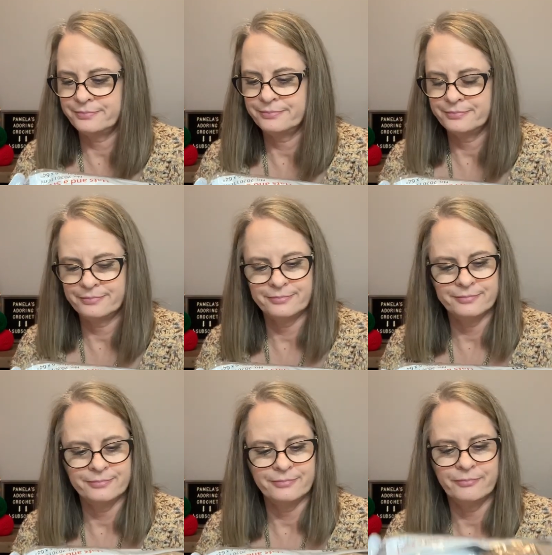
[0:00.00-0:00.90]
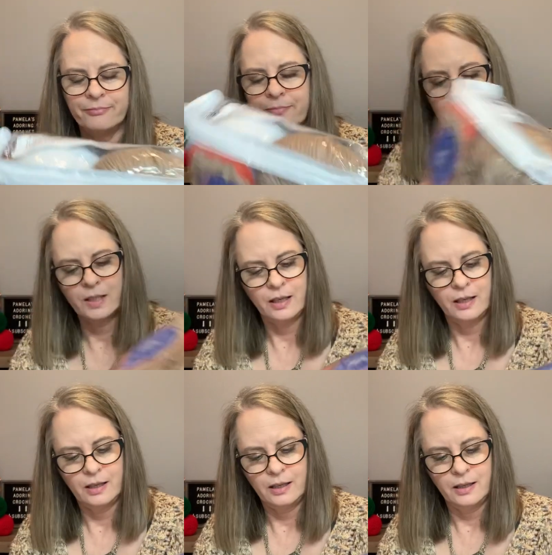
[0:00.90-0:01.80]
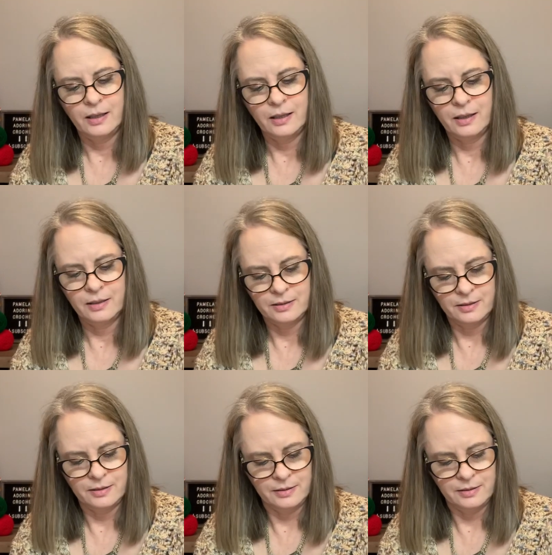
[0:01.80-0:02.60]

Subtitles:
(no one is talking)